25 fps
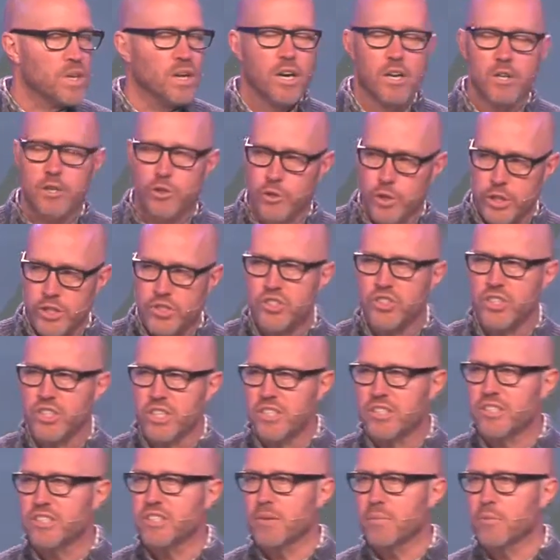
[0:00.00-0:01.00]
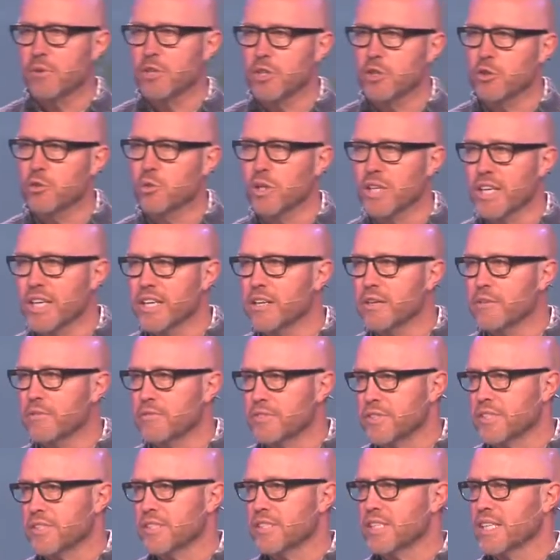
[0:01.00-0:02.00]
A Christian is someone who
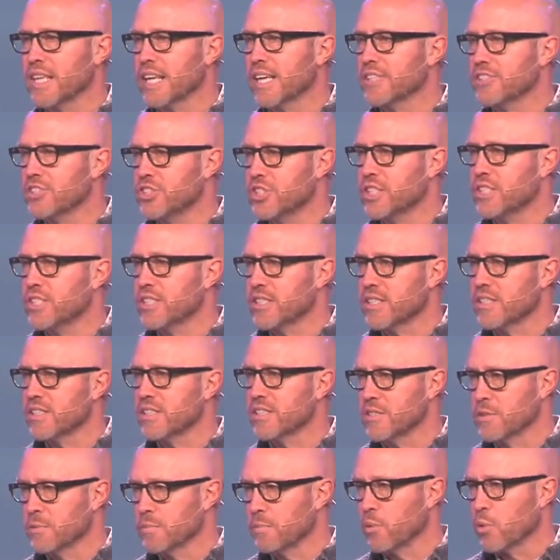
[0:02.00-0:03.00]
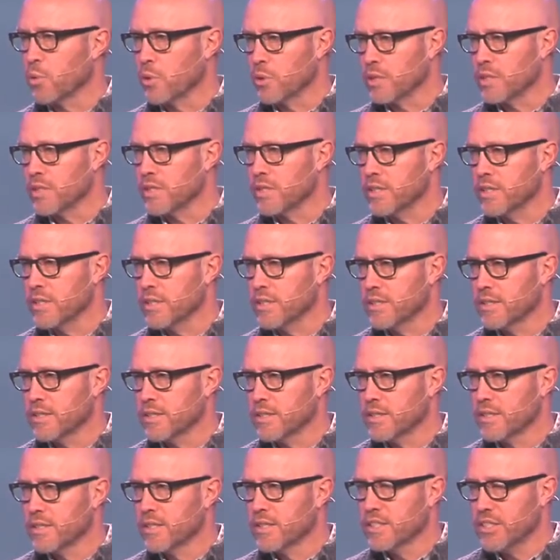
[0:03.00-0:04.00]
lives like Jesus is important.
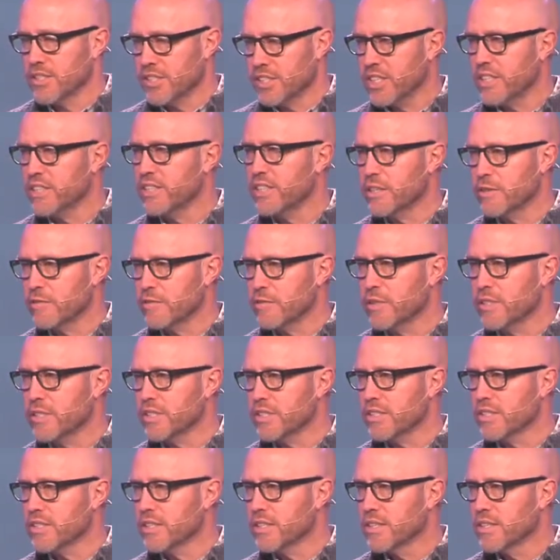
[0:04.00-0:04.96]
You see the difference?